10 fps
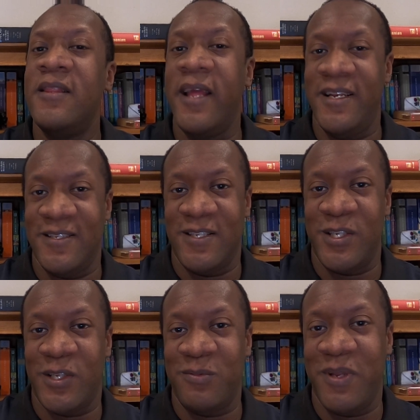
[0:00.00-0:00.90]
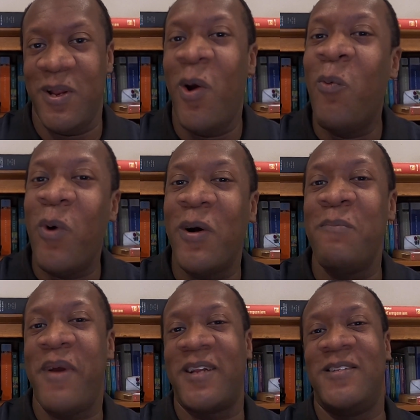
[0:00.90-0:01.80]
Ladies and gentlemen,
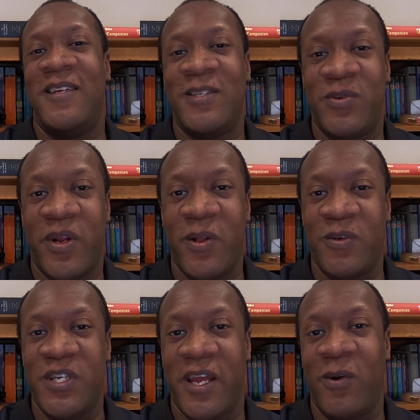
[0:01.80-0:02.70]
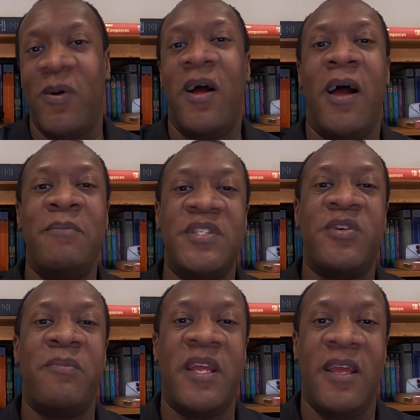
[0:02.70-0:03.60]
welcome back to the History Cloak channel. I'm
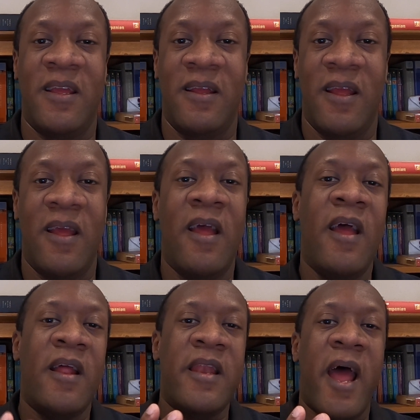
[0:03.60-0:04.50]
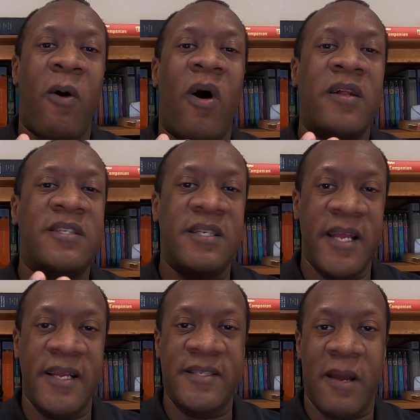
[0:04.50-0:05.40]
Mr. McGee. Now, on
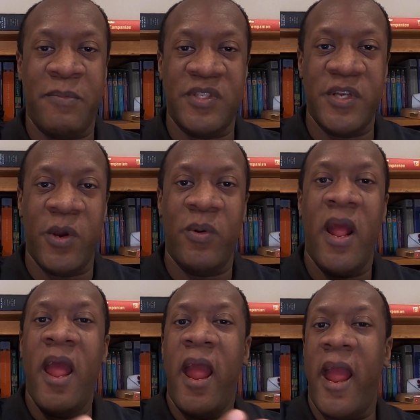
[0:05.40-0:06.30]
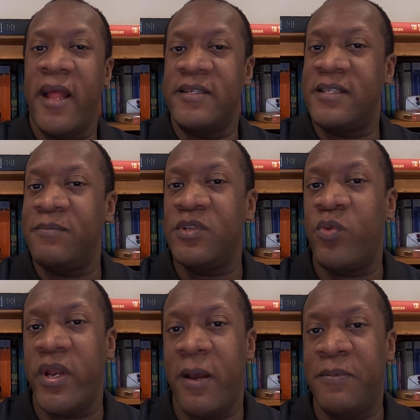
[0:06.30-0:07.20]
today's episode and
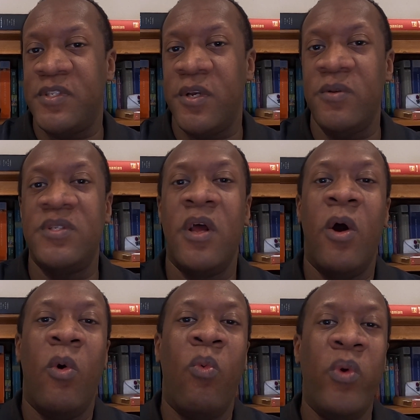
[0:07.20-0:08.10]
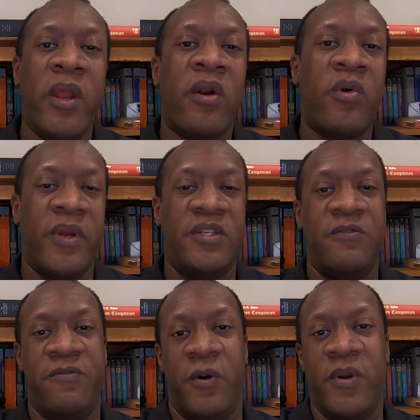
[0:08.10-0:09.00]
subsequent episodes, we are going to
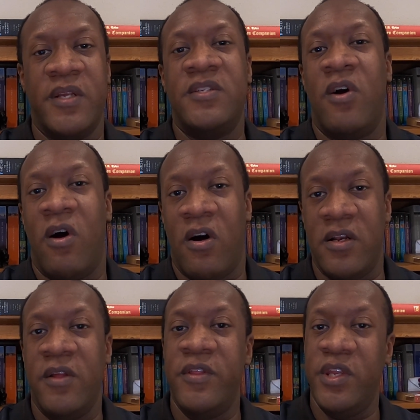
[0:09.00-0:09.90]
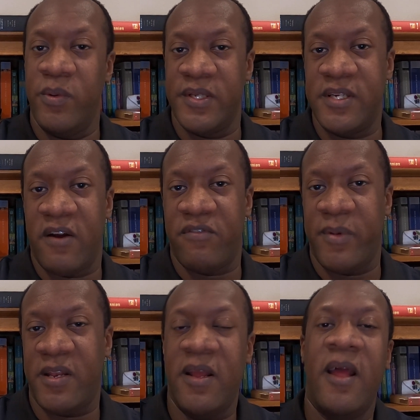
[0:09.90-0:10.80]
focus on the U.S.
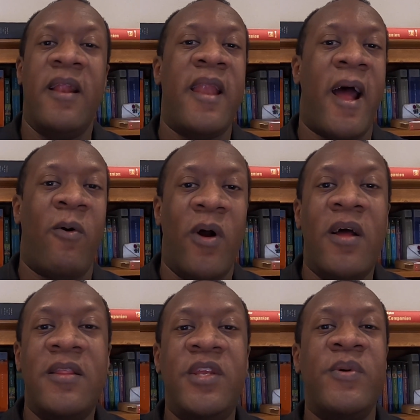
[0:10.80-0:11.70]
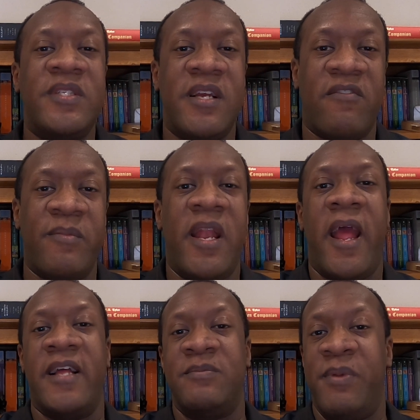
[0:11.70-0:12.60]
government. Now, the U.S. government
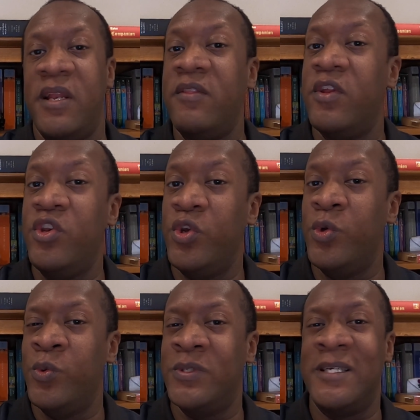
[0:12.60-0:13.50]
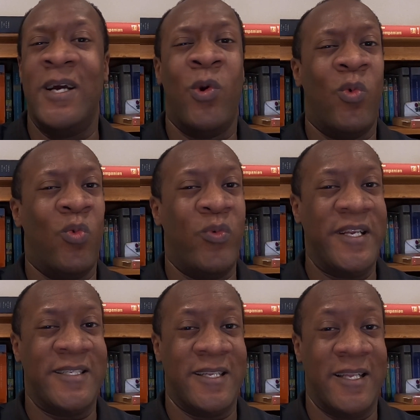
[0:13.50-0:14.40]
has been in the news
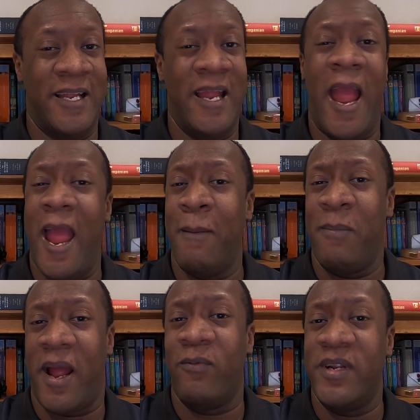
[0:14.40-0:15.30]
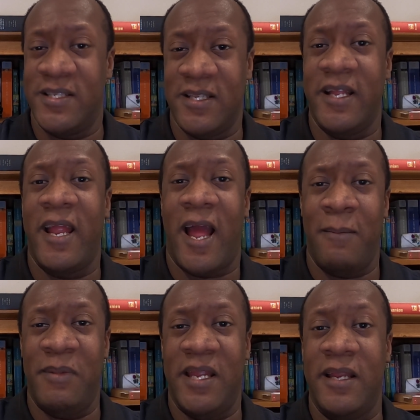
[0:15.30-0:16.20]
recently, and by recently I
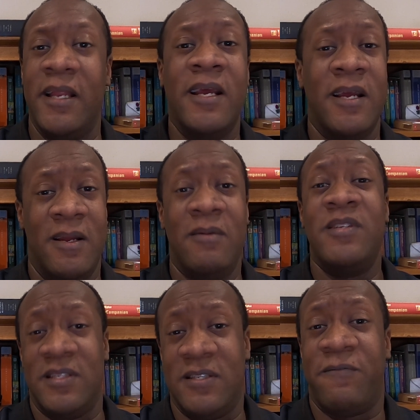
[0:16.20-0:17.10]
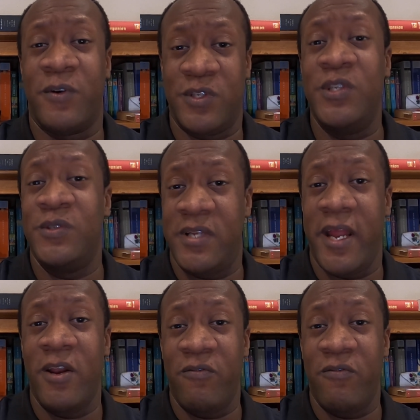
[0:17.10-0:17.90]
mean since the first Tuesday in